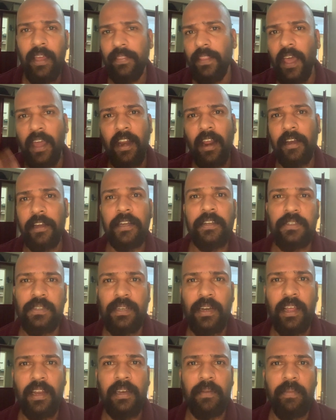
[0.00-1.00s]
there are
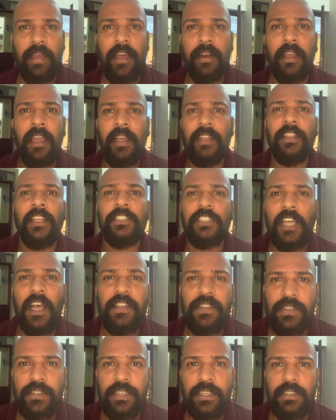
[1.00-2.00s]
incidents where the
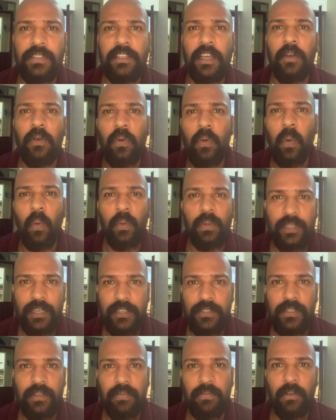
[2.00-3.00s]
justice and
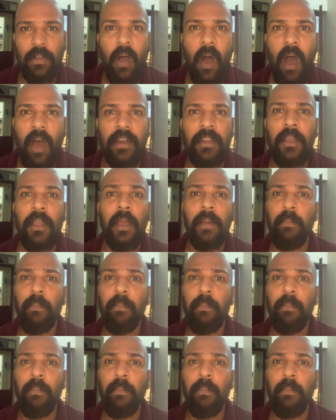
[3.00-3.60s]
truthness of God